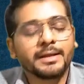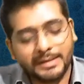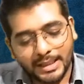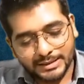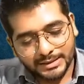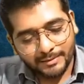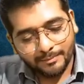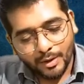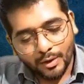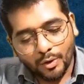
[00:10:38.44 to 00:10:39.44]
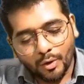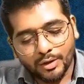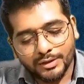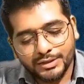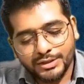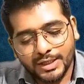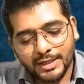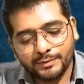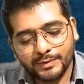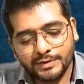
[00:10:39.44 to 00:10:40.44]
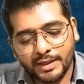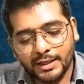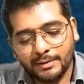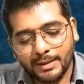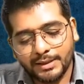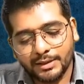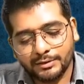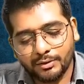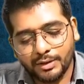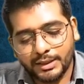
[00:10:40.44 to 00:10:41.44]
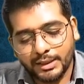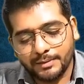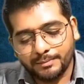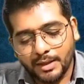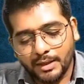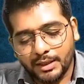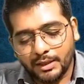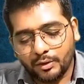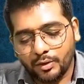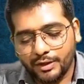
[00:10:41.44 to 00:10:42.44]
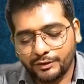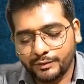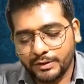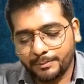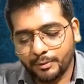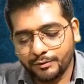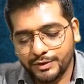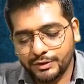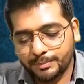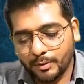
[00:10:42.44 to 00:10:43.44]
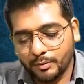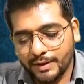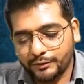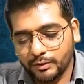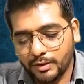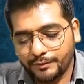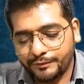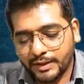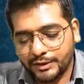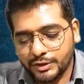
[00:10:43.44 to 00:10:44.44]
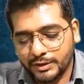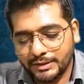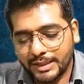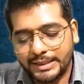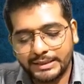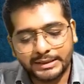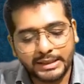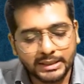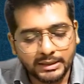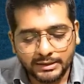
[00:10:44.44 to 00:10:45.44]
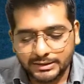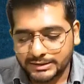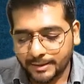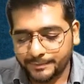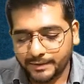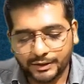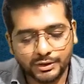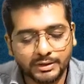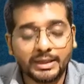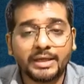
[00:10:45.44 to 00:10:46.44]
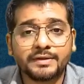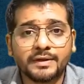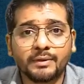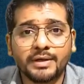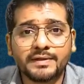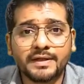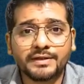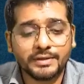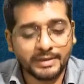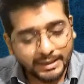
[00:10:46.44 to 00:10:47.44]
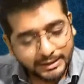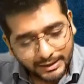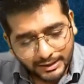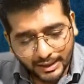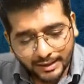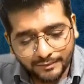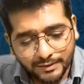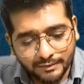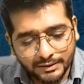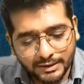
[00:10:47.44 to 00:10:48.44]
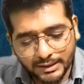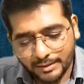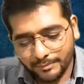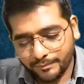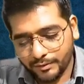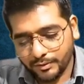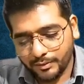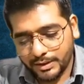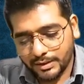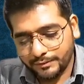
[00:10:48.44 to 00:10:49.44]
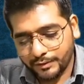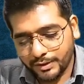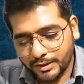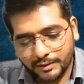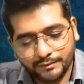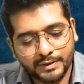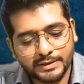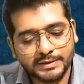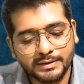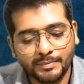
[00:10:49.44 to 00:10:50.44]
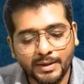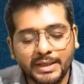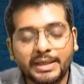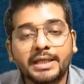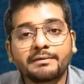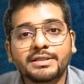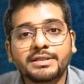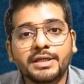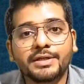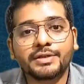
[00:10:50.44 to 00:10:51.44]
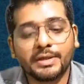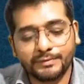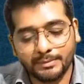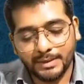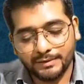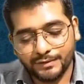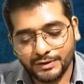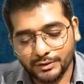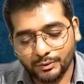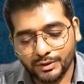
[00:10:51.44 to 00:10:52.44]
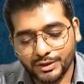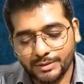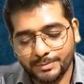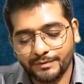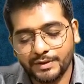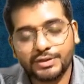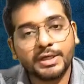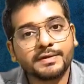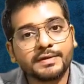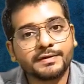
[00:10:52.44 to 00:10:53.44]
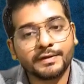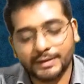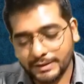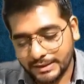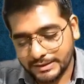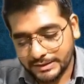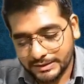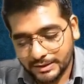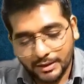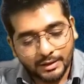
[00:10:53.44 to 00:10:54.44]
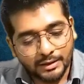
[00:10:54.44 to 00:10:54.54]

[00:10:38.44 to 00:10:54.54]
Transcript: They are saying all the shares which are held by the authority in accordance with the proviso of section 90 subsection 9. Sir, what is section 90? I have given the name over here for your reference. Investigation of the beneficial ownership of the shares in certain cases.